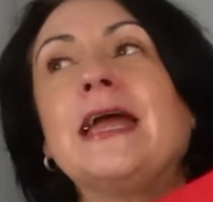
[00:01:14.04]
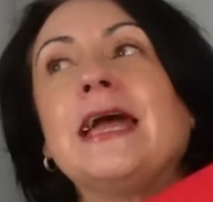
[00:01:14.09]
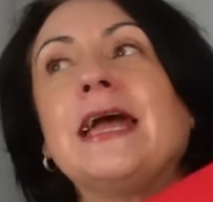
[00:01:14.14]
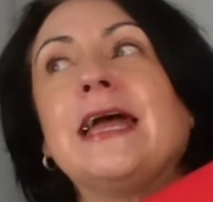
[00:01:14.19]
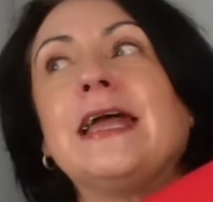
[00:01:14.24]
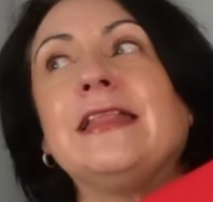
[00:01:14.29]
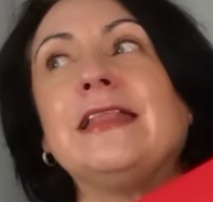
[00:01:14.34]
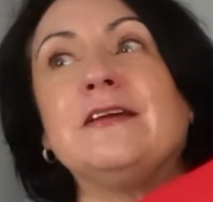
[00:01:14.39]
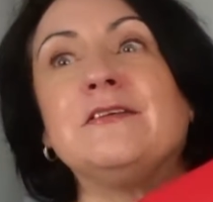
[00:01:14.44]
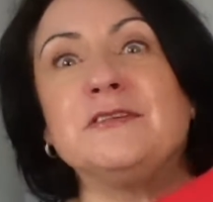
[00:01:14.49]

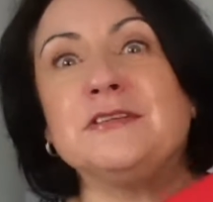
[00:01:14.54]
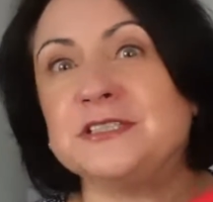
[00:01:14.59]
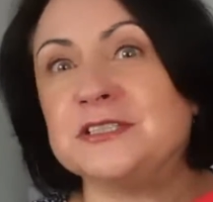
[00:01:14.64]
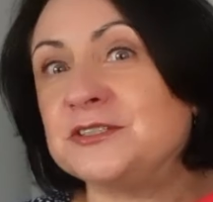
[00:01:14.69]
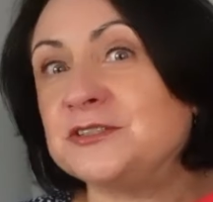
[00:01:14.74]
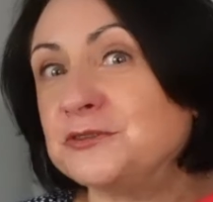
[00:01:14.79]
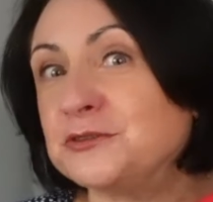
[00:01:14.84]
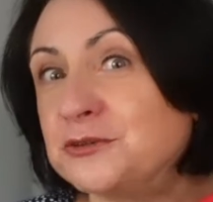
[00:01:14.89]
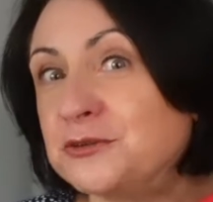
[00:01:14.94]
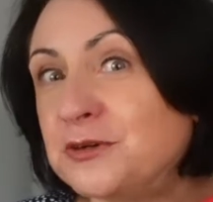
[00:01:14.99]
And there is a
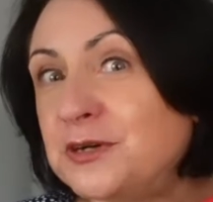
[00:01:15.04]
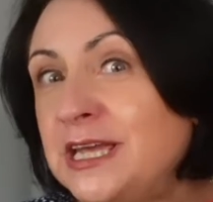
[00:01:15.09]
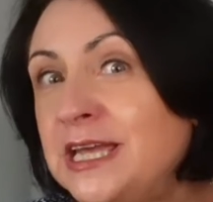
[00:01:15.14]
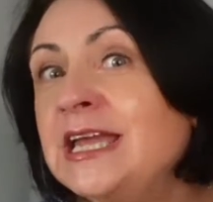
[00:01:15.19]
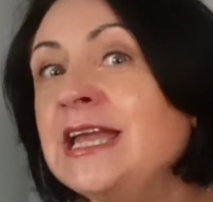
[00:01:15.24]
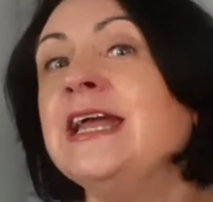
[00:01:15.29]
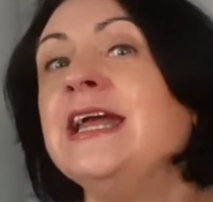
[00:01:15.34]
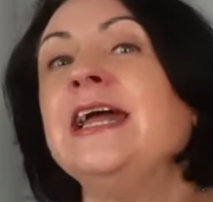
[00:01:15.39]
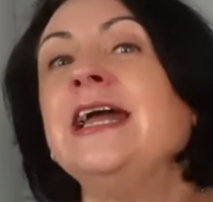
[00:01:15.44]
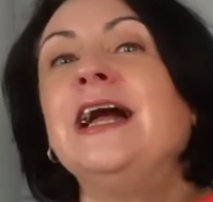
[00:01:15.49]
story,
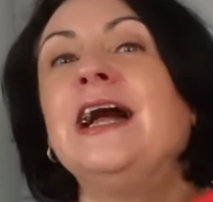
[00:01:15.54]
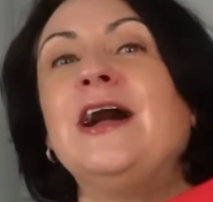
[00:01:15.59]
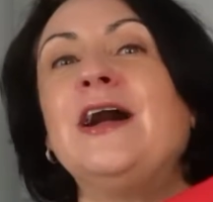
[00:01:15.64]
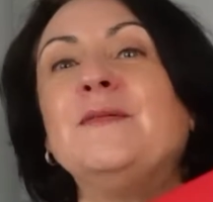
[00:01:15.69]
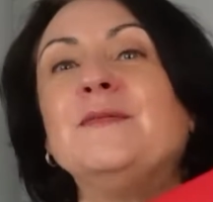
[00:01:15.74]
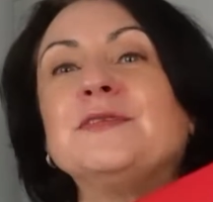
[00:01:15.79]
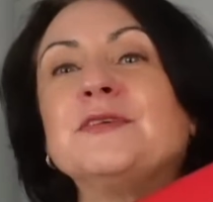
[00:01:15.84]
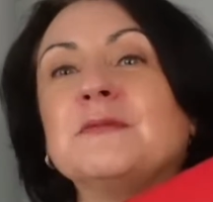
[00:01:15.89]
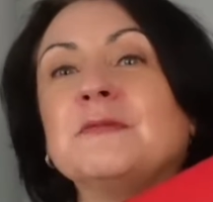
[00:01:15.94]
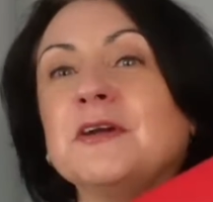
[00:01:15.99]

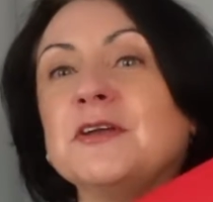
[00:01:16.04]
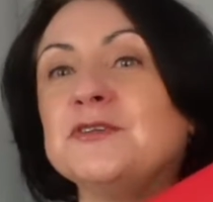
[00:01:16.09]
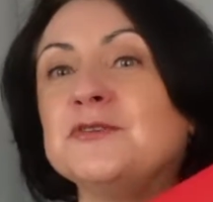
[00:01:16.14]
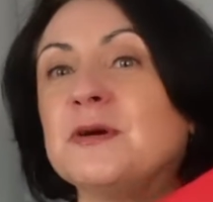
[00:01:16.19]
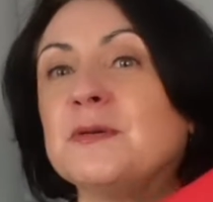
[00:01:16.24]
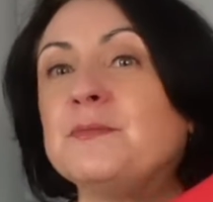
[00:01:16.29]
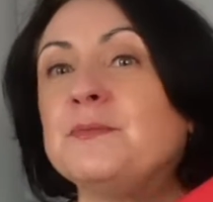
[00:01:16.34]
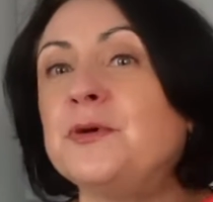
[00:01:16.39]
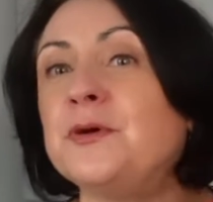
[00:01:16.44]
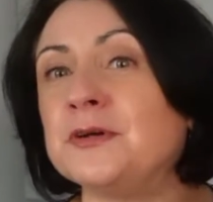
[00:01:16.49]
so I'm going to
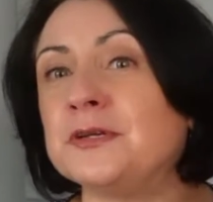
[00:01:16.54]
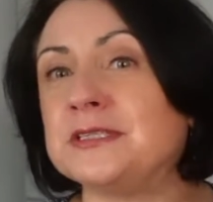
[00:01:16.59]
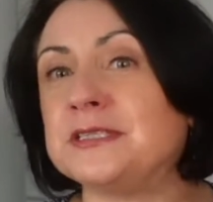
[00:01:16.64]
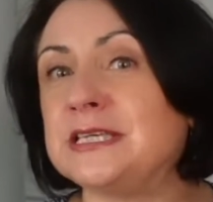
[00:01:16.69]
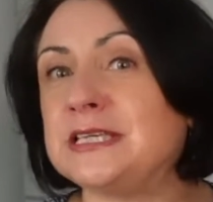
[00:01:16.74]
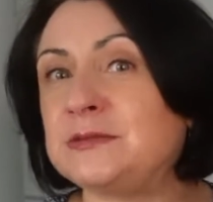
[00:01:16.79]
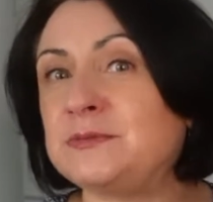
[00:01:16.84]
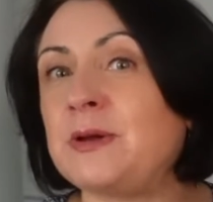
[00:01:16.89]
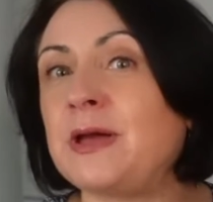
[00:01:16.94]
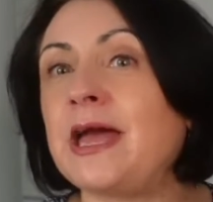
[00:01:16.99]
unbox
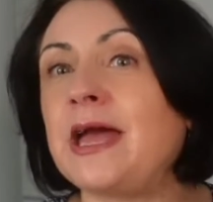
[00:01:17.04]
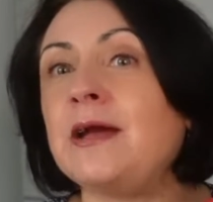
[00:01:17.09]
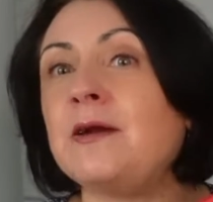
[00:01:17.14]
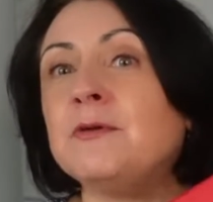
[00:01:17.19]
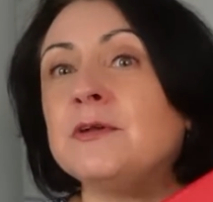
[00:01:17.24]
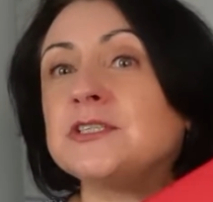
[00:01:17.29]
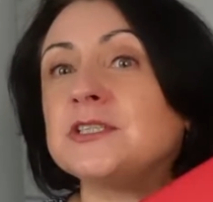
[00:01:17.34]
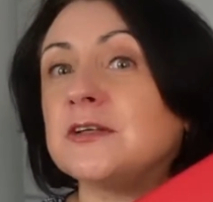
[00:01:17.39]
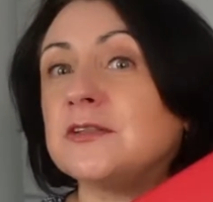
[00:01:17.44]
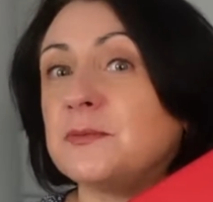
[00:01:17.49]
this pair,
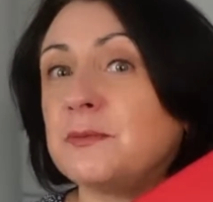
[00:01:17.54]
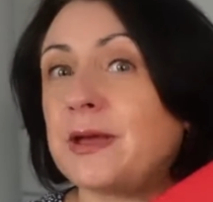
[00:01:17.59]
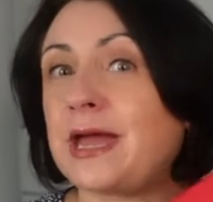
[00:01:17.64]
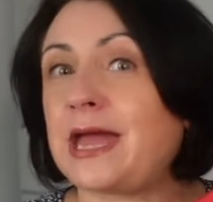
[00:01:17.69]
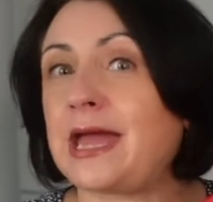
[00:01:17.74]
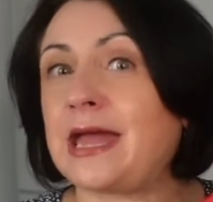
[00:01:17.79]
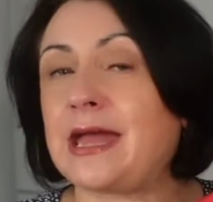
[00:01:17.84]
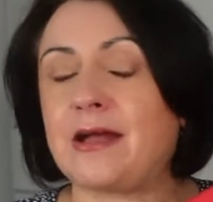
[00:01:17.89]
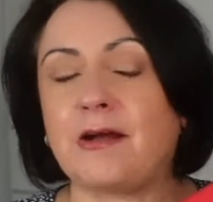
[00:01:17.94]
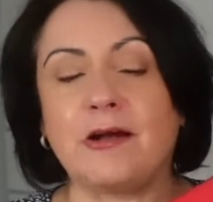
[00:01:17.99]
which other
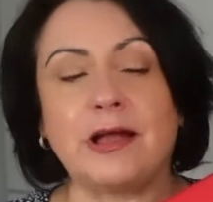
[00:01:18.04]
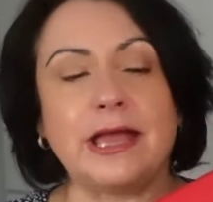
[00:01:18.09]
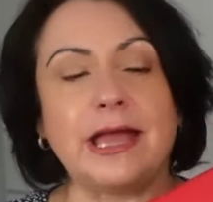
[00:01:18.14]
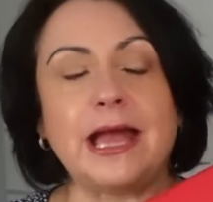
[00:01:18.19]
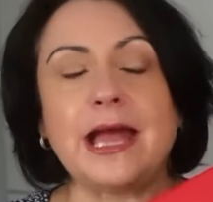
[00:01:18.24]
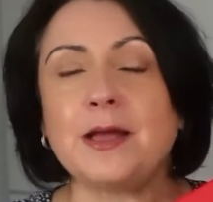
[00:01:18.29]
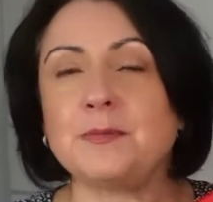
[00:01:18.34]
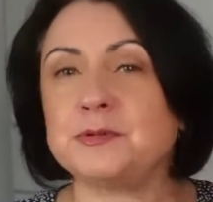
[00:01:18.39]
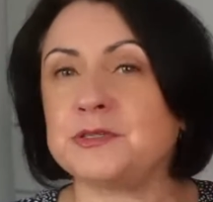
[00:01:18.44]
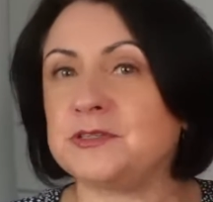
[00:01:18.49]
pair I
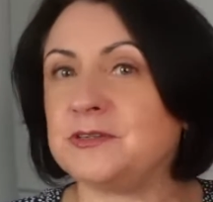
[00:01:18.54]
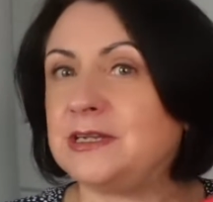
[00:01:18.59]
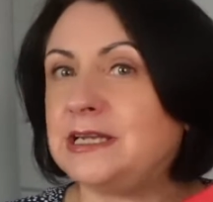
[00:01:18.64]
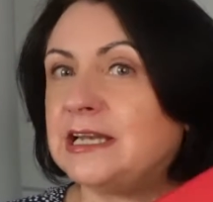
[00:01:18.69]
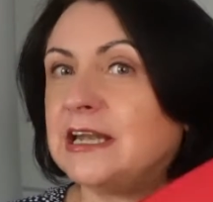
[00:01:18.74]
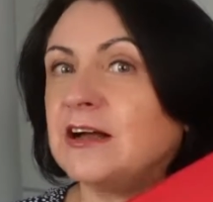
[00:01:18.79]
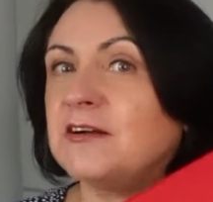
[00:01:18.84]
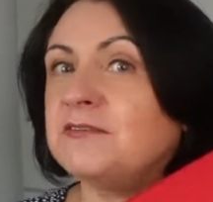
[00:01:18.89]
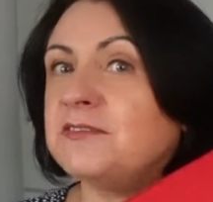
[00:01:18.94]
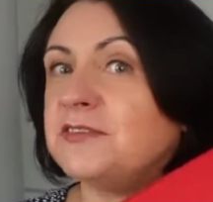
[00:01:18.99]

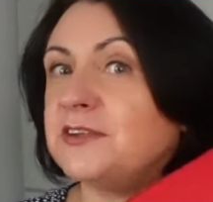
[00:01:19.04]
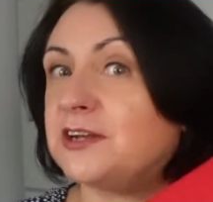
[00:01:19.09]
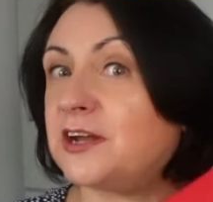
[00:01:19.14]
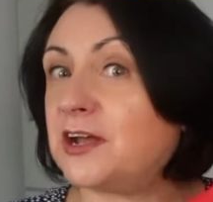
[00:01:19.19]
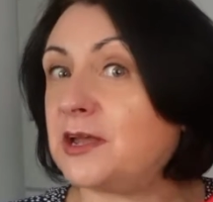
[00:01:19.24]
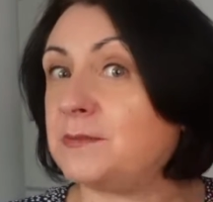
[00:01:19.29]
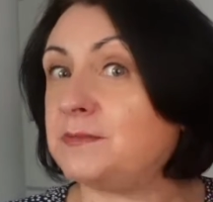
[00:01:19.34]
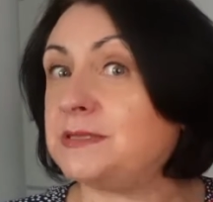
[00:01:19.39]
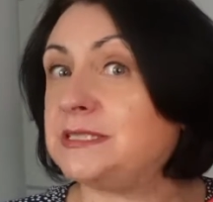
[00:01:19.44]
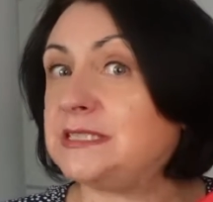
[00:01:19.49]
absolutely love and that
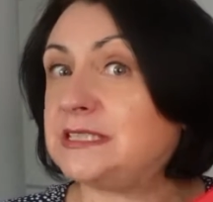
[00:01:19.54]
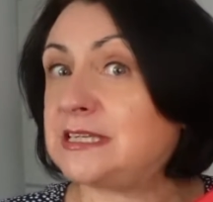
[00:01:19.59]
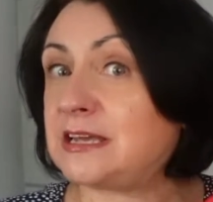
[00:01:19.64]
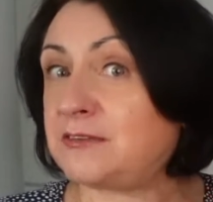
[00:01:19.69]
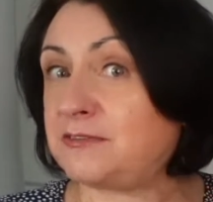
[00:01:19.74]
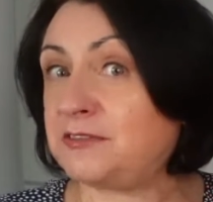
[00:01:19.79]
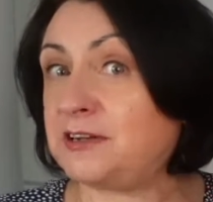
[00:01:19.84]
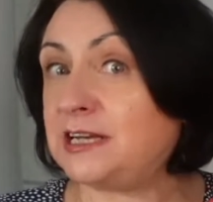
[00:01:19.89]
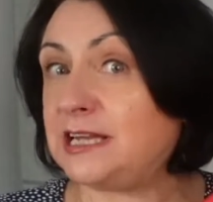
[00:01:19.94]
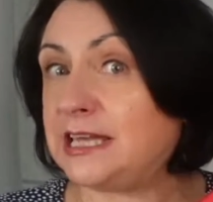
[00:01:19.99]
I am
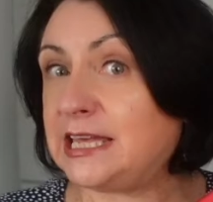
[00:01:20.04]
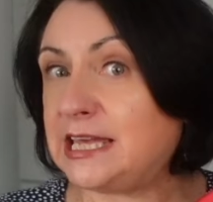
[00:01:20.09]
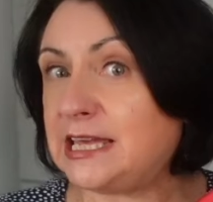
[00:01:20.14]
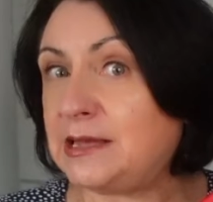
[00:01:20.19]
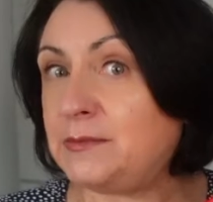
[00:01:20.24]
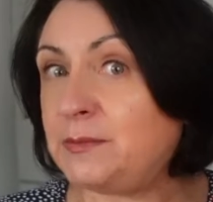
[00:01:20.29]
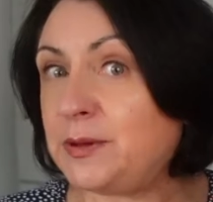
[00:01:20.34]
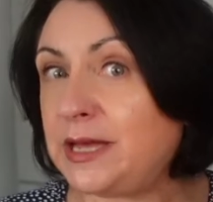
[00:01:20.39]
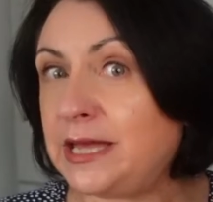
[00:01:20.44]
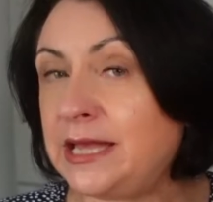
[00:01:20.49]
definitely
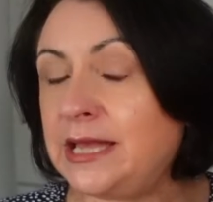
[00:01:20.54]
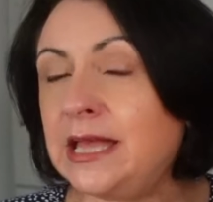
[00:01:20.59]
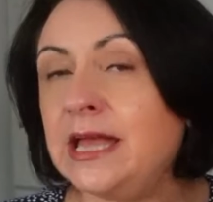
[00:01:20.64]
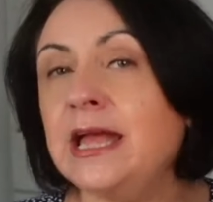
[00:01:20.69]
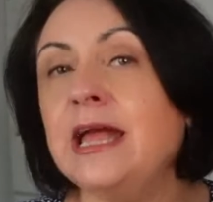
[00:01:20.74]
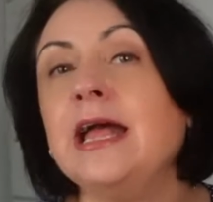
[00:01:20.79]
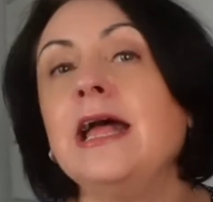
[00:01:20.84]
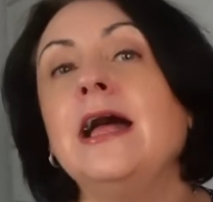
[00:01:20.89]
keeping.